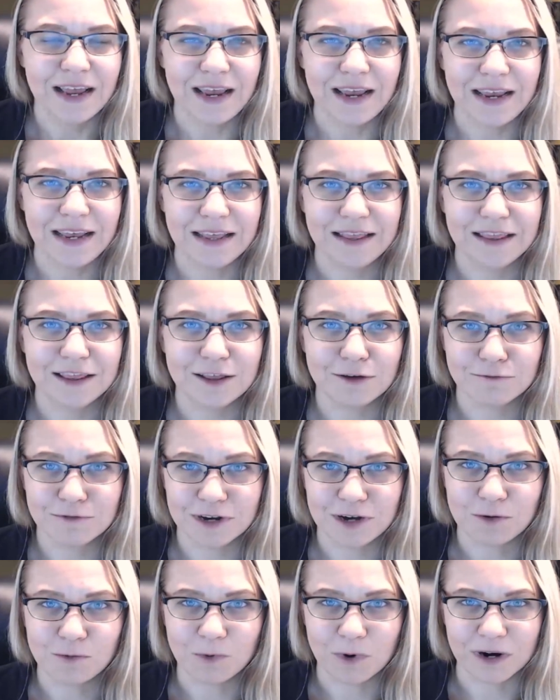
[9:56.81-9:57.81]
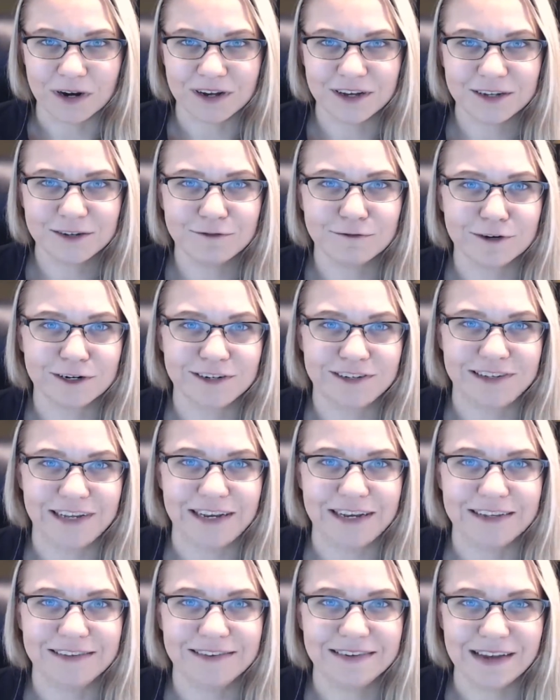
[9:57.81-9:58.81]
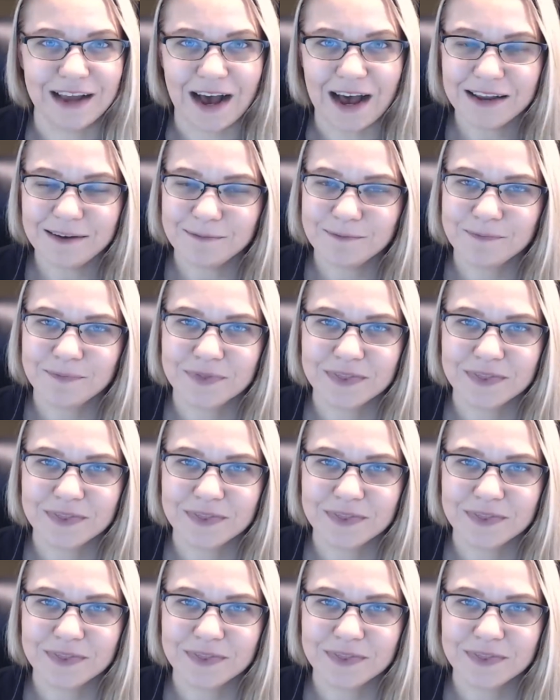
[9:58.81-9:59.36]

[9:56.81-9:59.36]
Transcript: in the real world versus not.